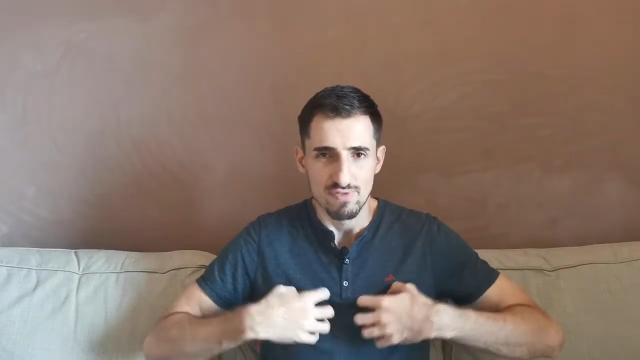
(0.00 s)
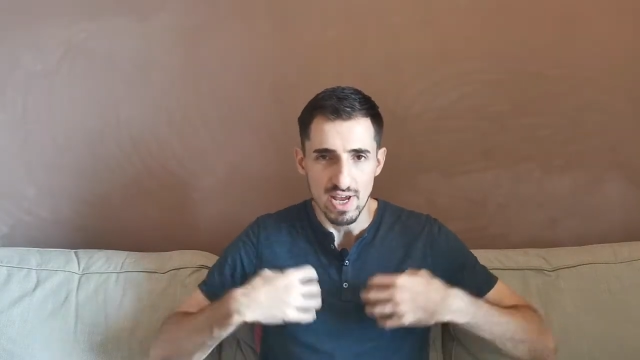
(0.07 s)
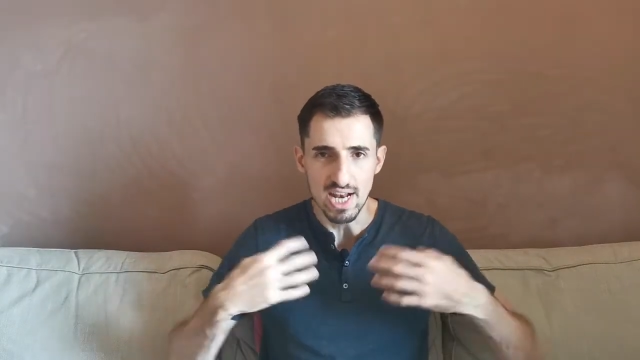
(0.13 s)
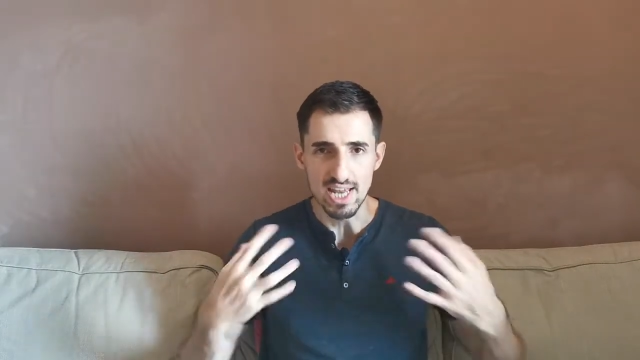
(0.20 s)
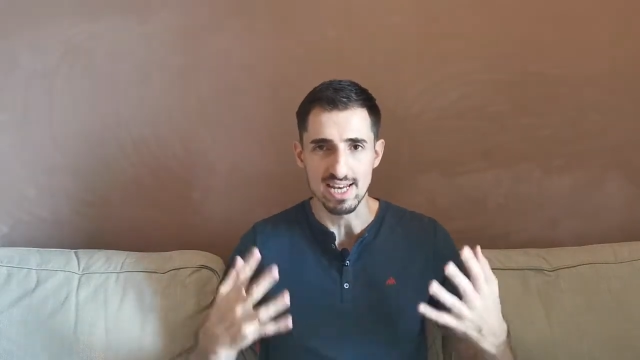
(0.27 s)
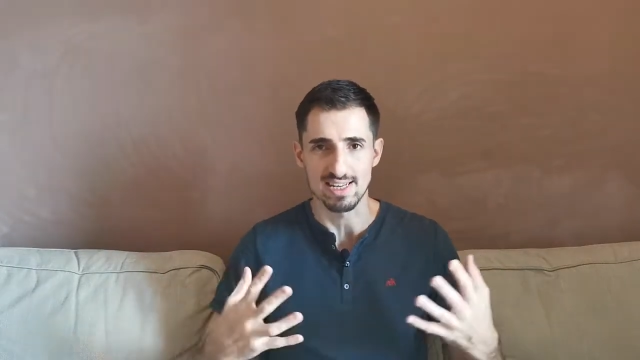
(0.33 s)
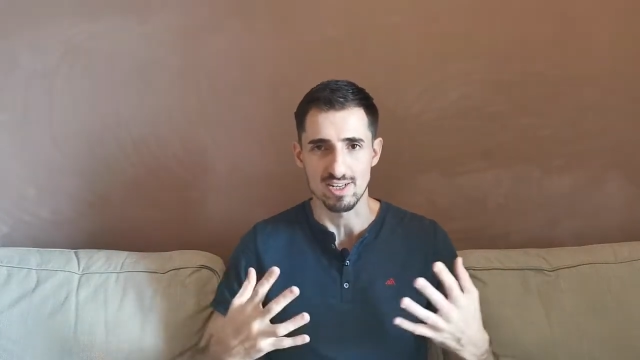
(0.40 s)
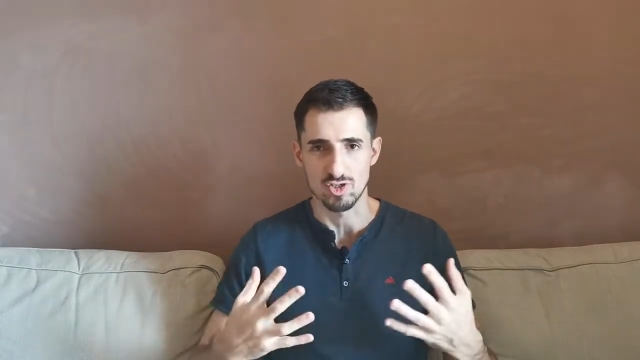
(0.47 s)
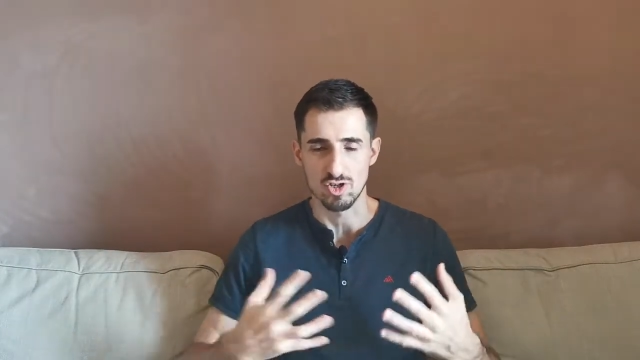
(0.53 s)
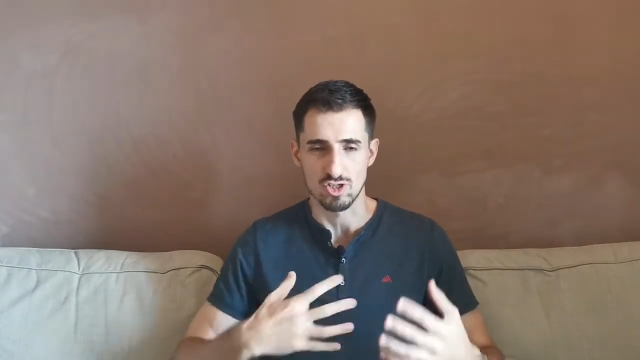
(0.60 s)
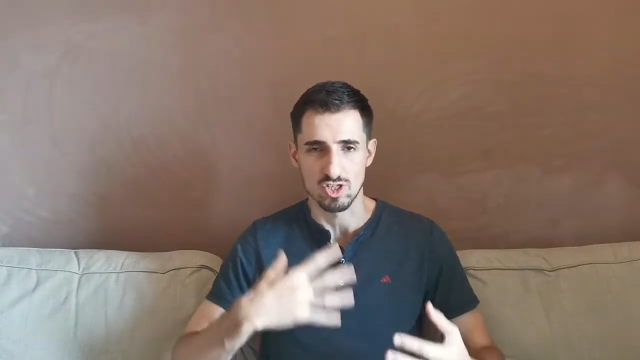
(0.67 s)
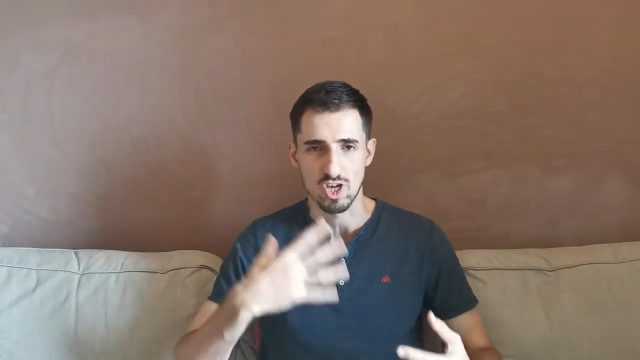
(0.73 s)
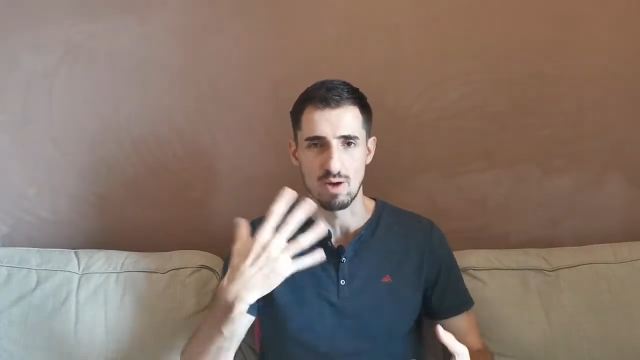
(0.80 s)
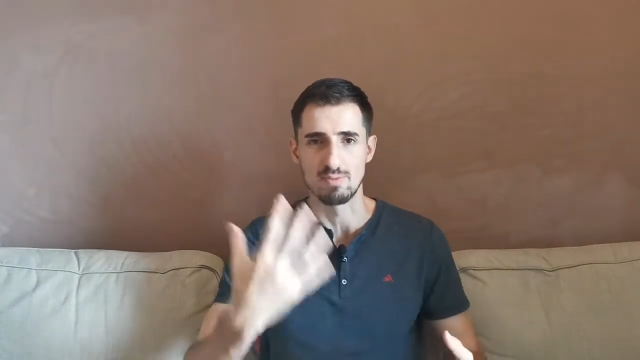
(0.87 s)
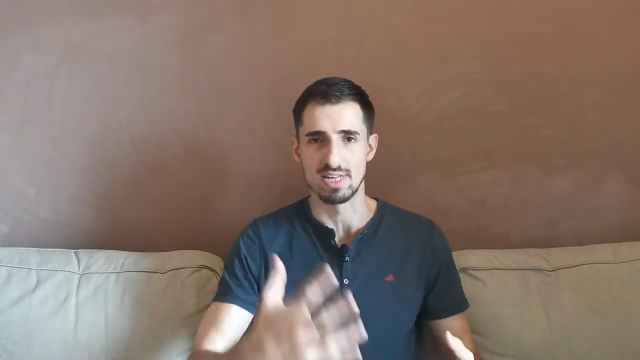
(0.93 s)
feeling that
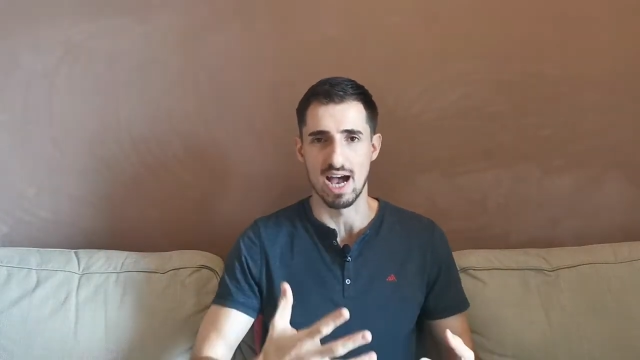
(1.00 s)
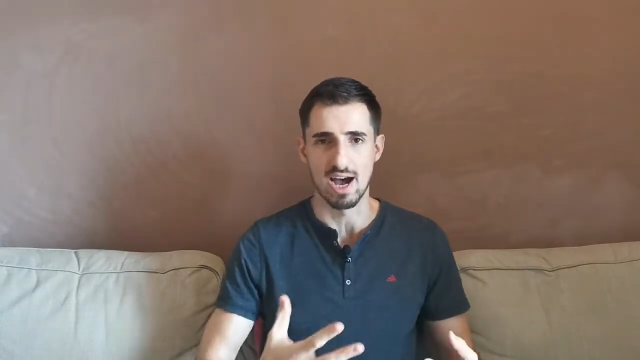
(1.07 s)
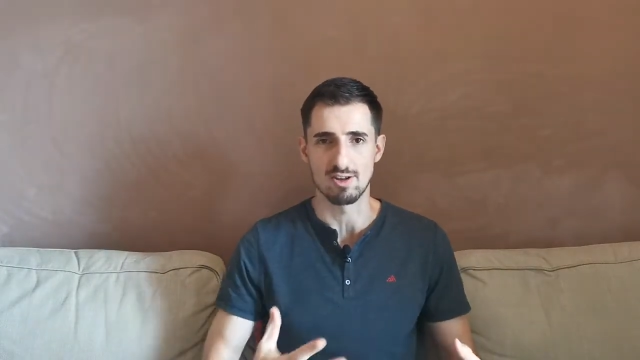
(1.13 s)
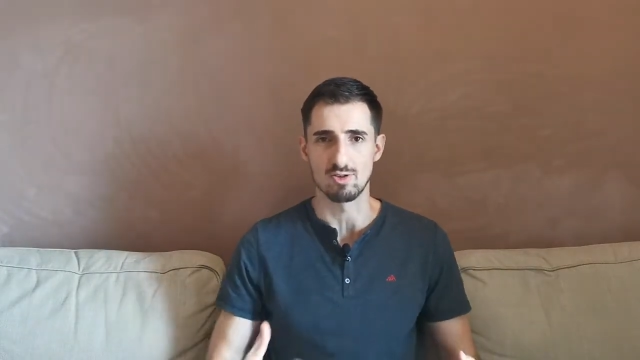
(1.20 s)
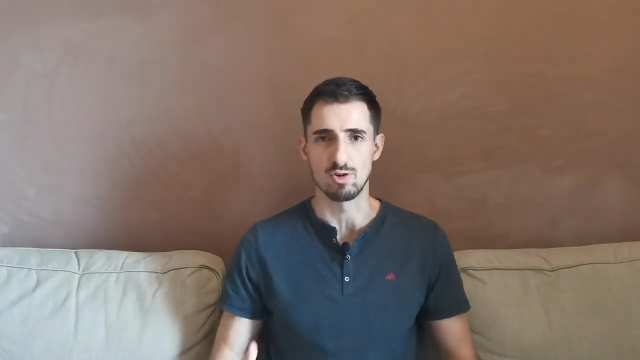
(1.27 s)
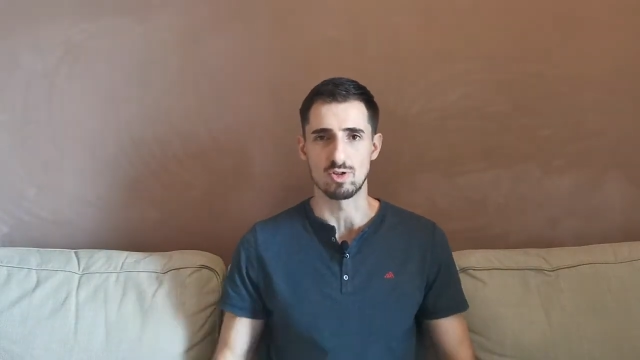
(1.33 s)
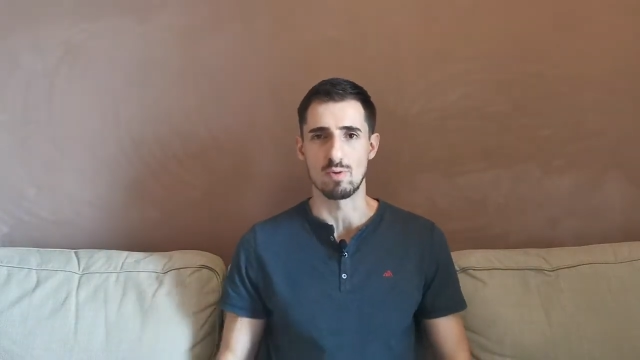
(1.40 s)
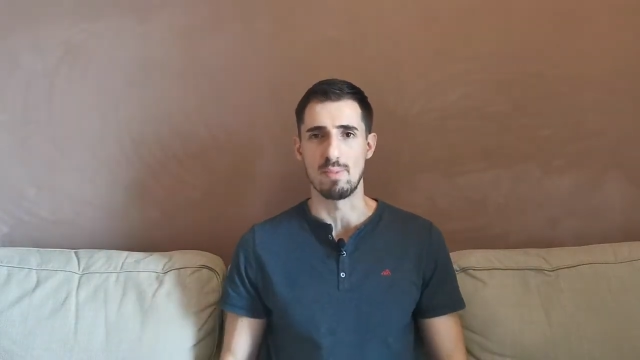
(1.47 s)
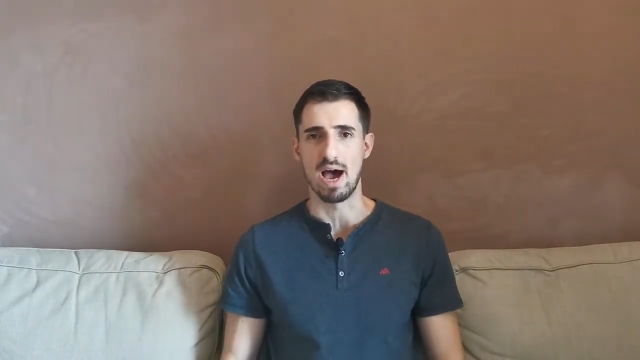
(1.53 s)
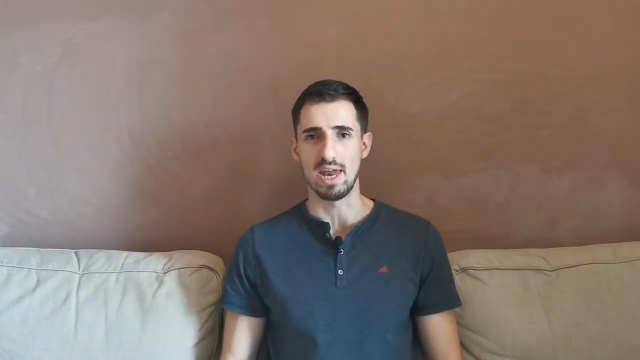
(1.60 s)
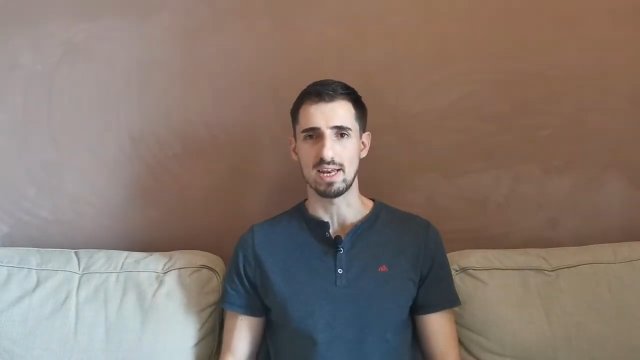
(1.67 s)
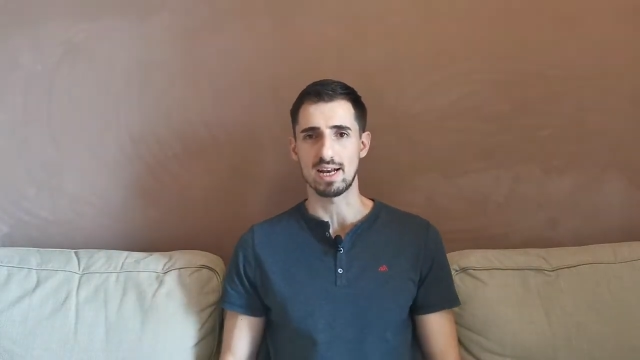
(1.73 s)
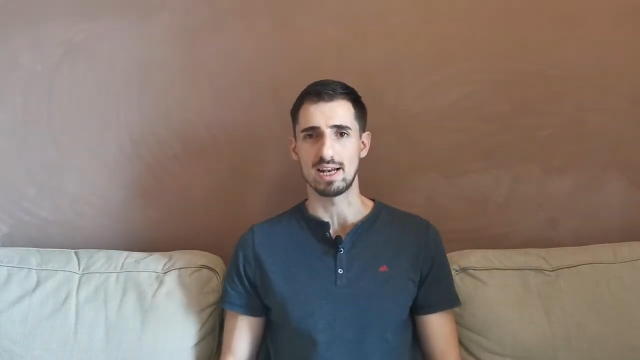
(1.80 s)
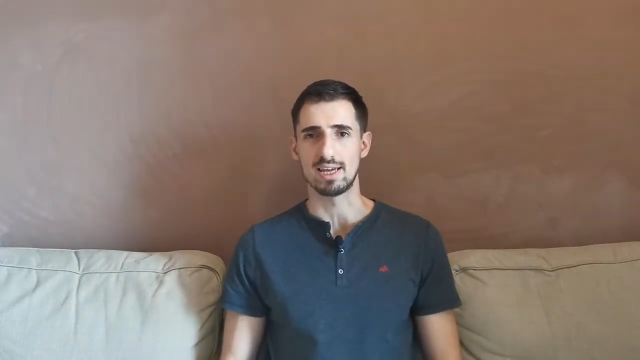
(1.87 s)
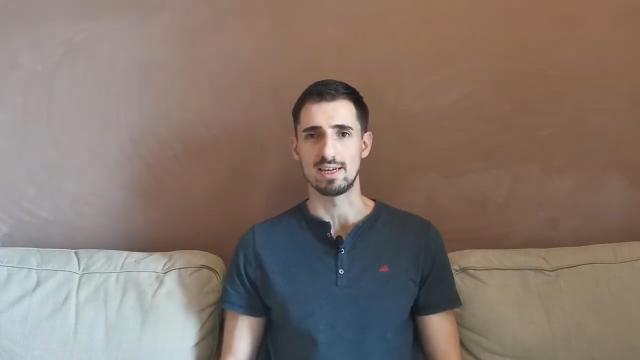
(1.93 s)
just comes out
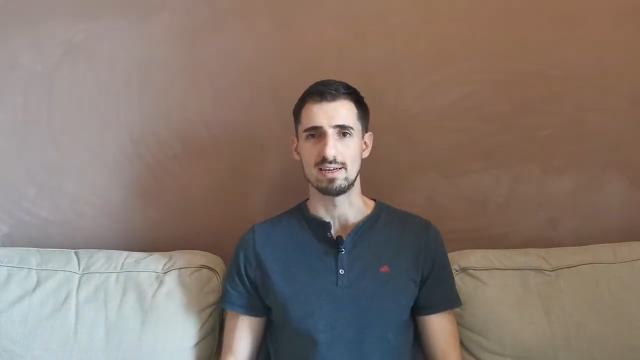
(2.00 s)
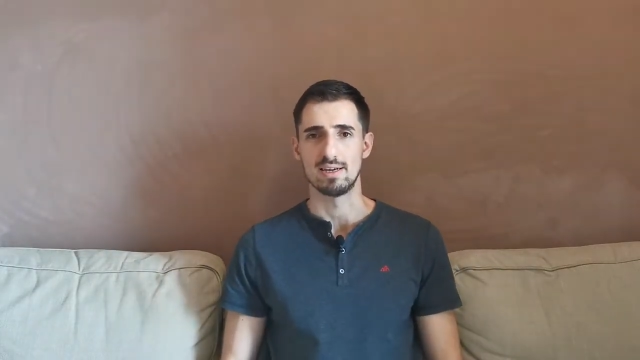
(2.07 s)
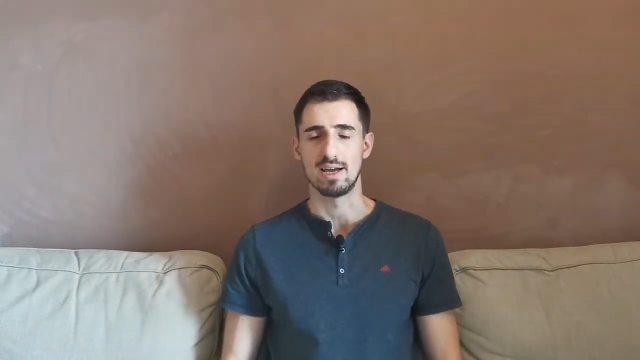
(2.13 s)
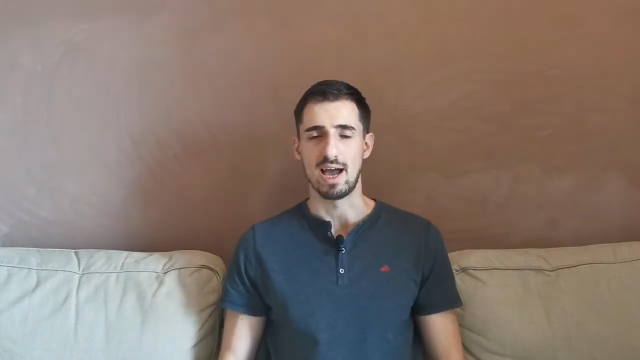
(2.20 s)
automatically